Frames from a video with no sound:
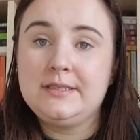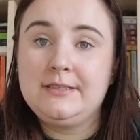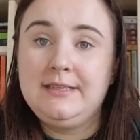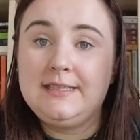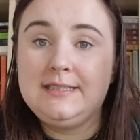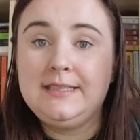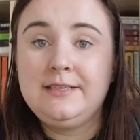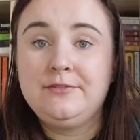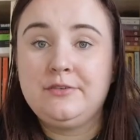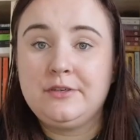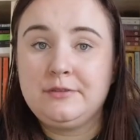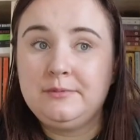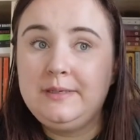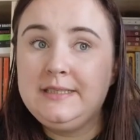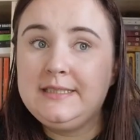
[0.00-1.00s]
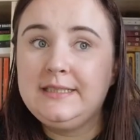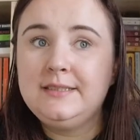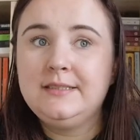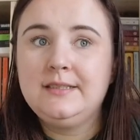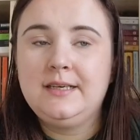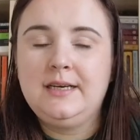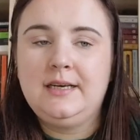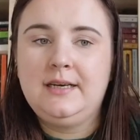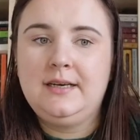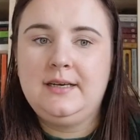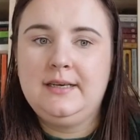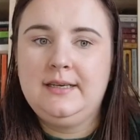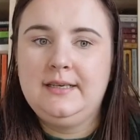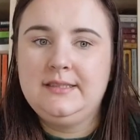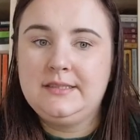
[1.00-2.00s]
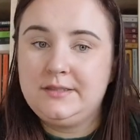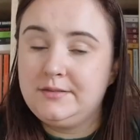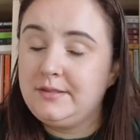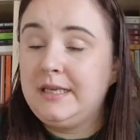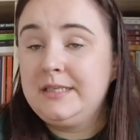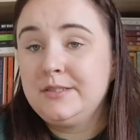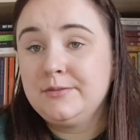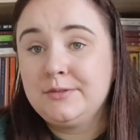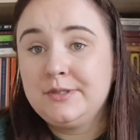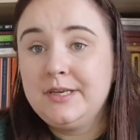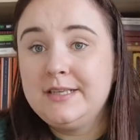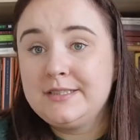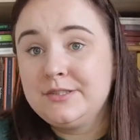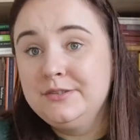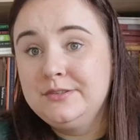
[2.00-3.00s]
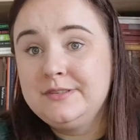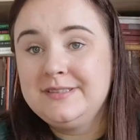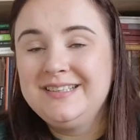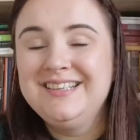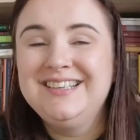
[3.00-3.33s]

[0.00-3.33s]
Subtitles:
a classic for a reason. It's good.